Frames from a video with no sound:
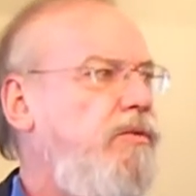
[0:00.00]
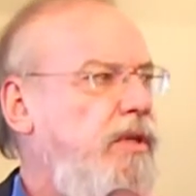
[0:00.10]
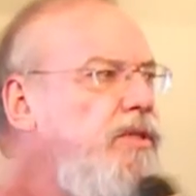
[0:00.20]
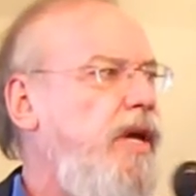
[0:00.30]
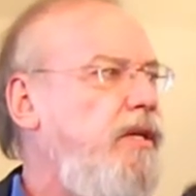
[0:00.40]

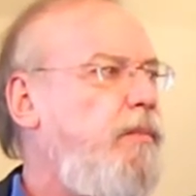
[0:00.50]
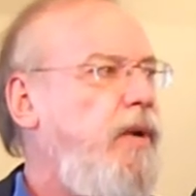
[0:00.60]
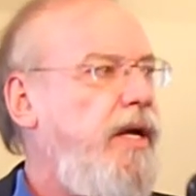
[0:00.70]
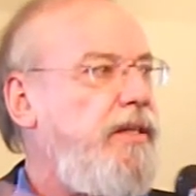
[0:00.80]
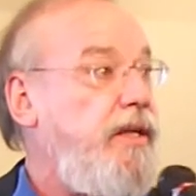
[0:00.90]
this is how you
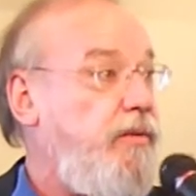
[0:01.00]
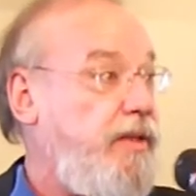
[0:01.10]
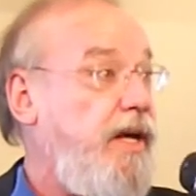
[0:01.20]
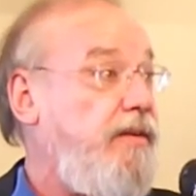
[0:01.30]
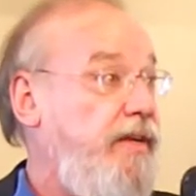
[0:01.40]
pray, and then it
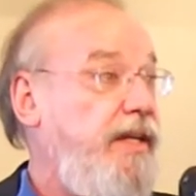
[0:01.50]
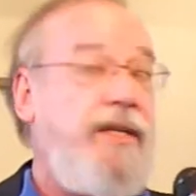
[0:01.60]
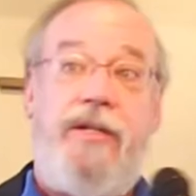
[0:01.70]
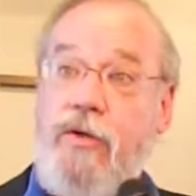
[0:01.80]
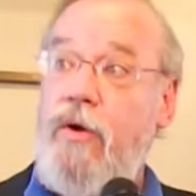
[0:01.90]
would kind of
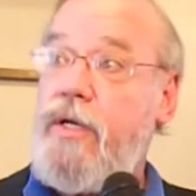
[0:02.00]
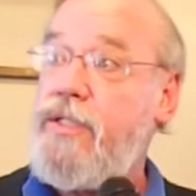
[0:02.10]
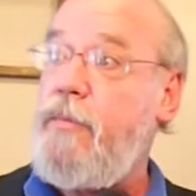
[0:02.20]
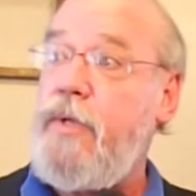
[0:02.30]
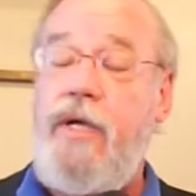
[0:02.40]
end and you go on to
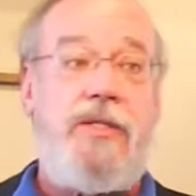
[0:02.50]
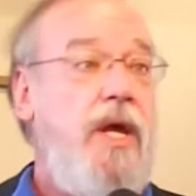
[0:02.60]
something else.